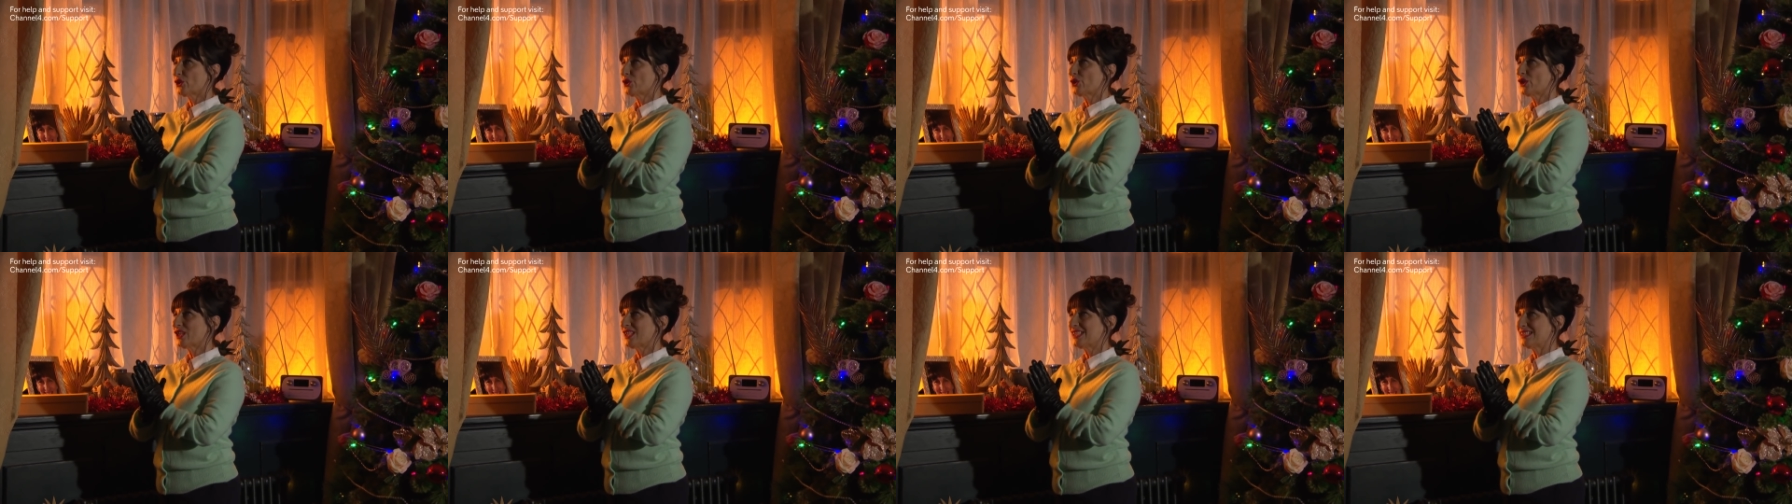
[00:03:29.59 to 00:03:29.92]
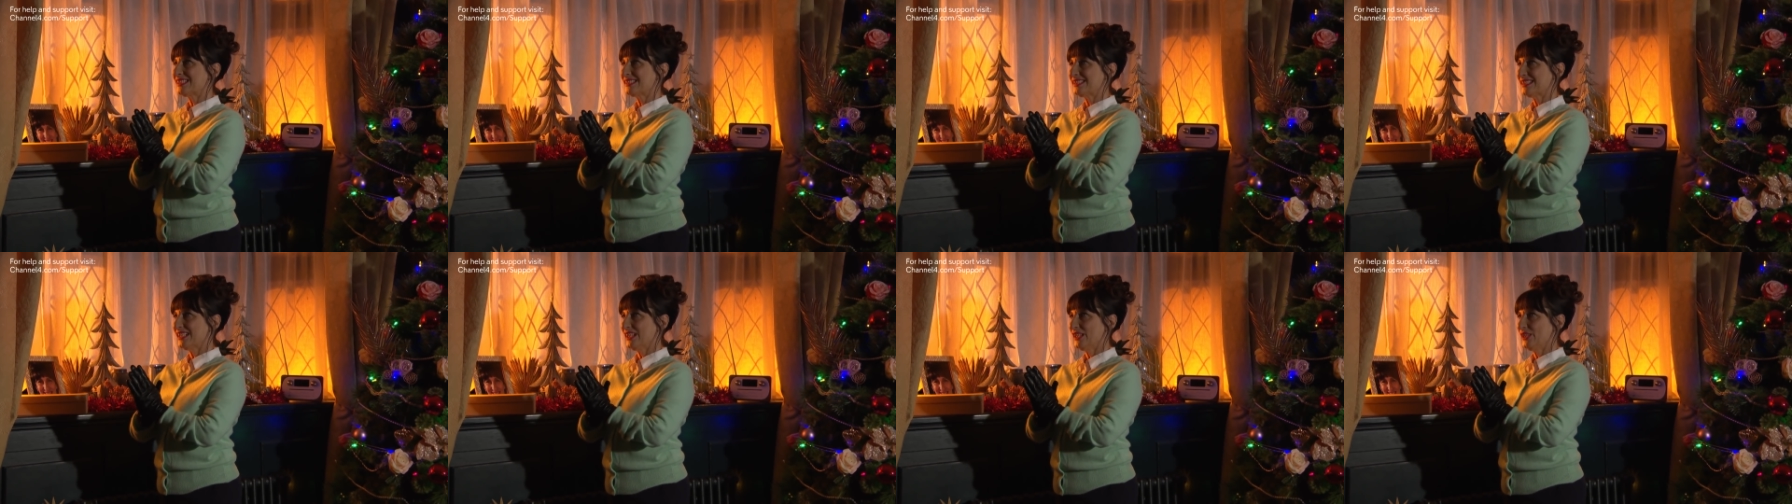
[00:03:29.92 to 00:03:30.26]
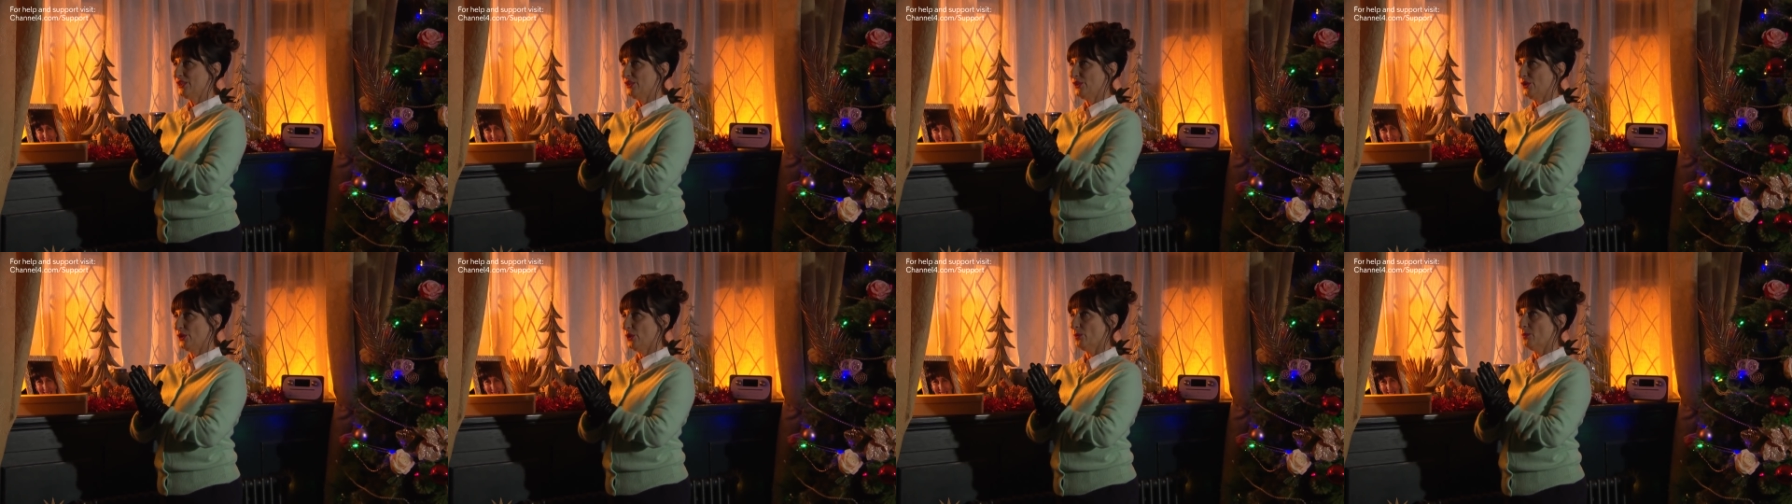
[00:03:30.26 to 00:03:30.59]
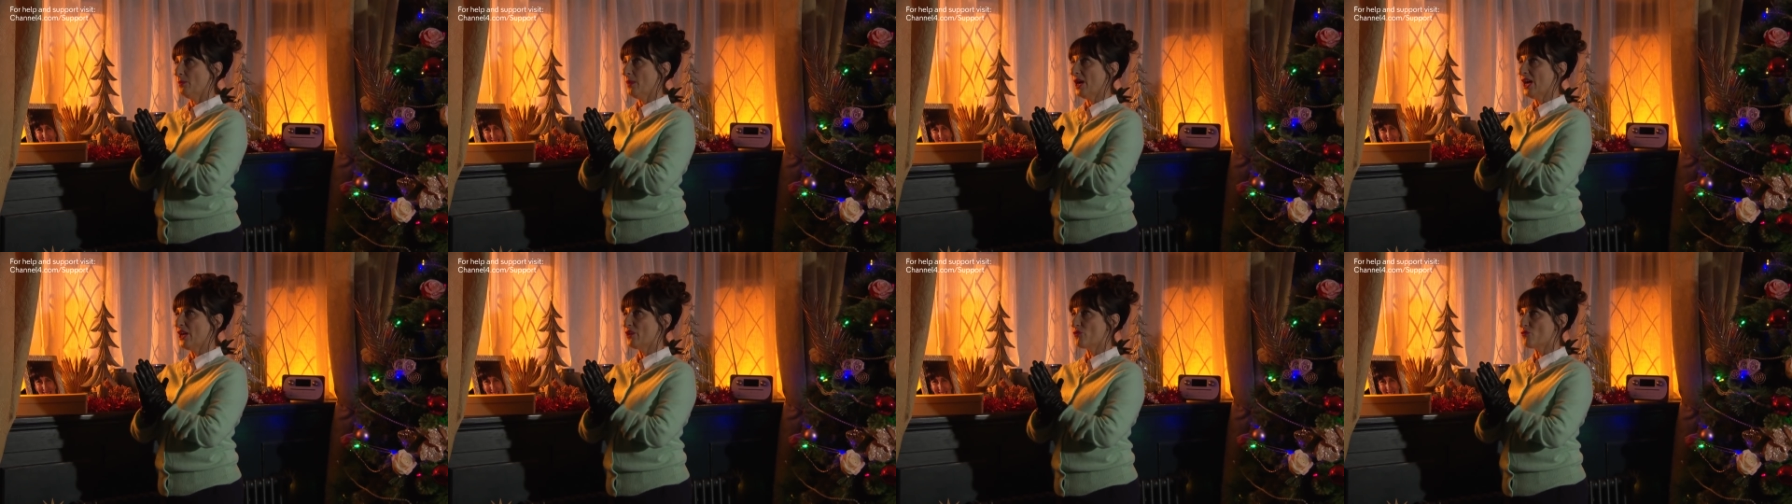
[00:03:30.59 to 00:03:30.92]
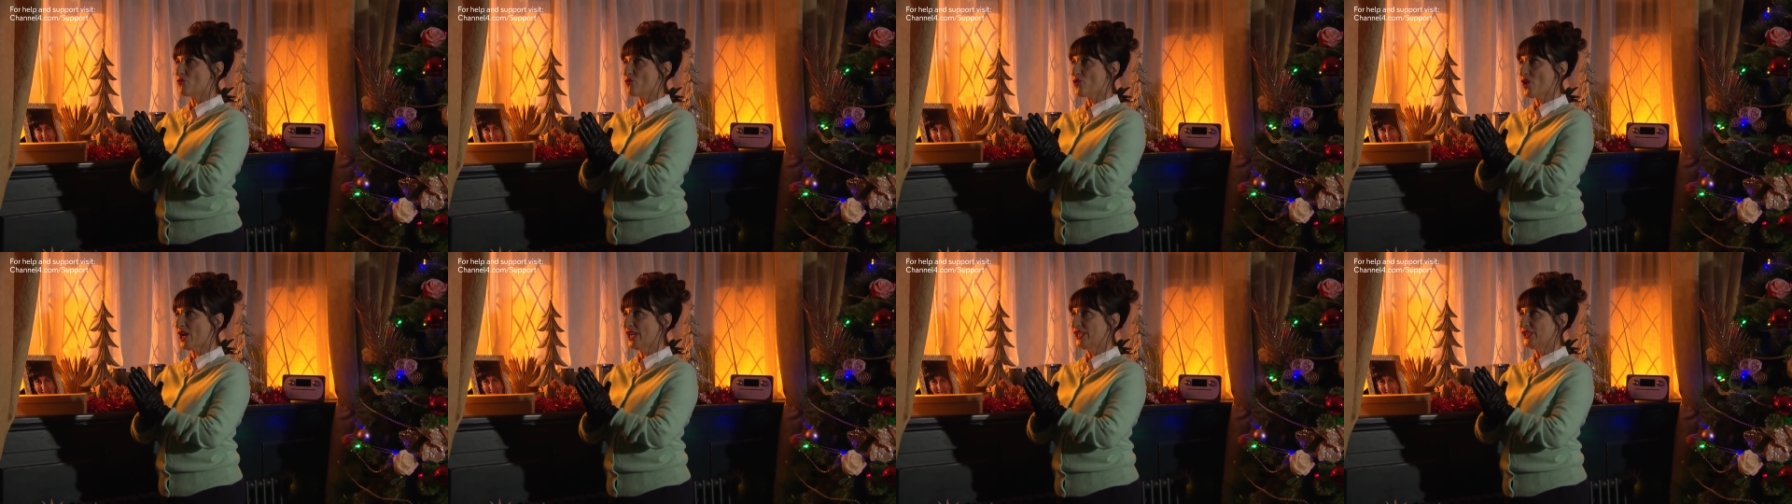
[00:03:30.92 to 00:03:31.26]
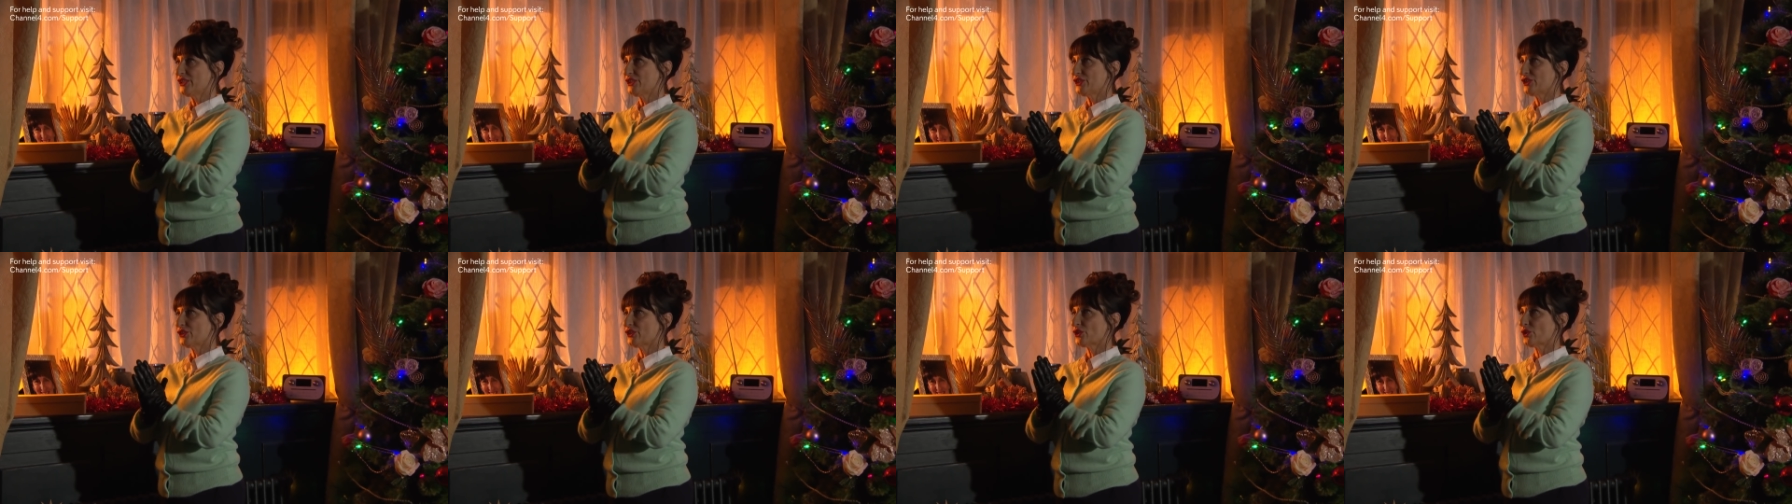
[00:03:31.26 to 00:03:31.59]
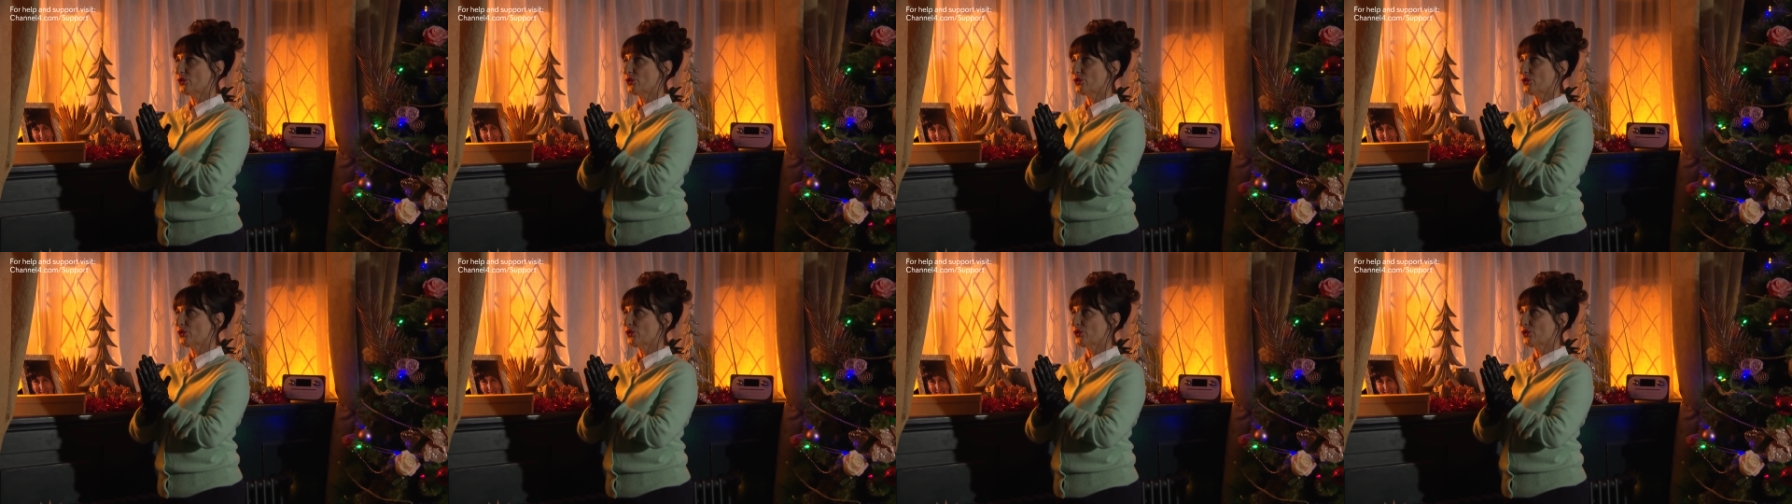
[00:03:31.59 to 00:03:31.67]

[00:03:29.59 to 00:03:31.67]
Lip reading: to continue my righteous